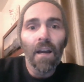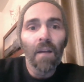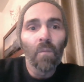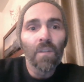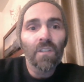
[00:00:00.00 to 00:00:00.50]

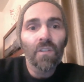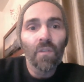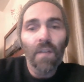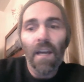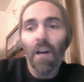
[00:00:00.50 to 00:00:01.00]
which
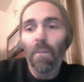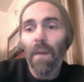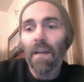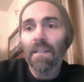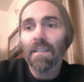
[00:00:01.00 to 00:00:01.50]
should help
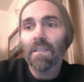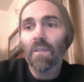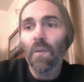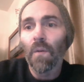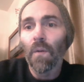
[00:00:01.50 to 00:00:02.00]
us
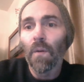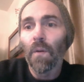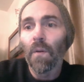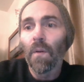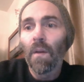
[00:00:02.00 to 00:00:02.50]

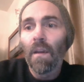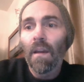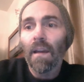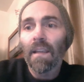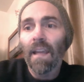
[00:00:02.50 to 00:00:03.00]
to
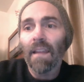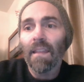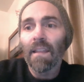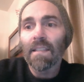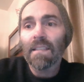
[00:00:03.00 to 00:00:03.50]
get
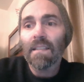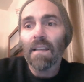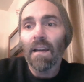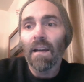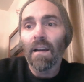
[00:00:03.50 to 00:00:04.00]

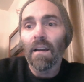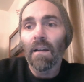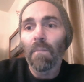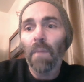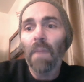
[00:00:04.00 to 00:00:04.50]

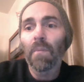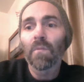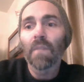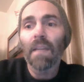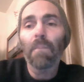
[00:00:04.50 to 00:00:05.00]

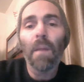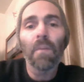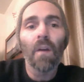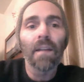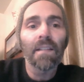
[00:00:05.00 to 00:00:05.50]
people
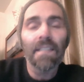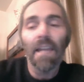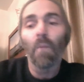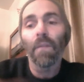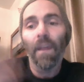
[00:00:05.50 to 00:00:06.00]
to
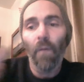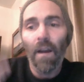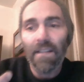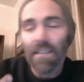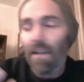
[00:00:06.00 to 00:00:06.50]
understand what their
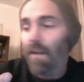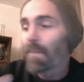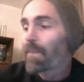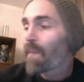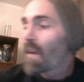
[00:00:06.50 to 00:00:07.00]
rights are.
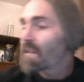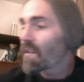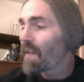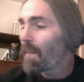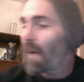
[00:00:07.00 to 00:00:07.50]
So
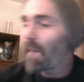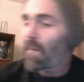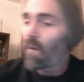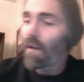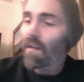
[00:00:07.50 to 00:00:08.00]
their
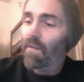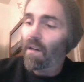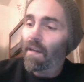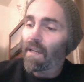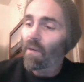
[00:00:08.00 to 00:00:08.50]
paperwork, I've got
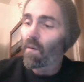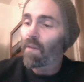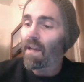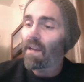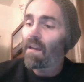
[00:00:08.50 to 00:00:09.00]
it here with
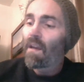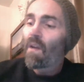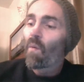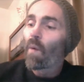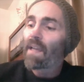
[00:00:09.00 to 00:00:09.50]
me.
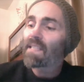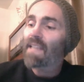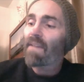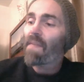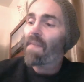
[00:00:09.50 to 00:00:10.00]
We
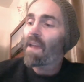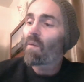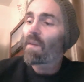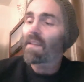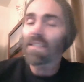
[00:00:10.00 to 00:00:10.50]
sat there
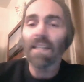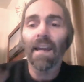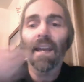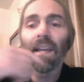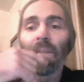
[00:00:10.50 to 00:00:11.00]
with it
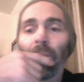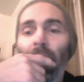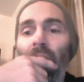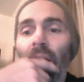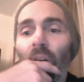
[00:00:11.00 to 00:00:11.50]
today
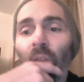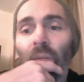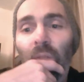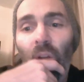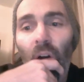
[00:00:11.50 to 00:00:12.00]
on the
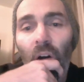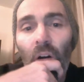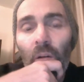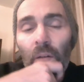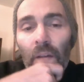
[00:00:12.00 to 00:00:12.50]

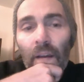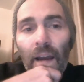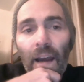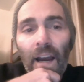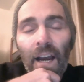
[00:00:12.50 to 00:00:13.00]
floor.
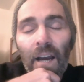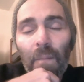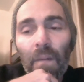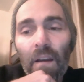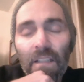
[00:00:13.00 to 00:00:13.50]

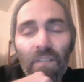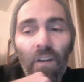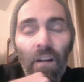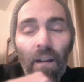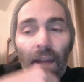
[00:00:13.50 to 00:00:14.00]

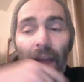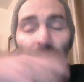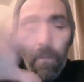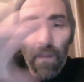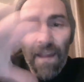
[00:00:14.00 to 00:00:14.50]
At
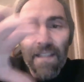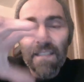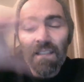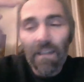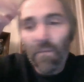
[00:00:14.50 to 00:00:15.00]
the
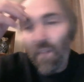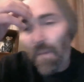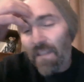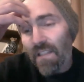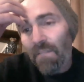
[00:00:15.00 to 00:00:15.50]
place in
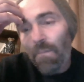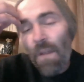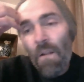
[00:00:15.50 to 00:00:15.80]
Flemington,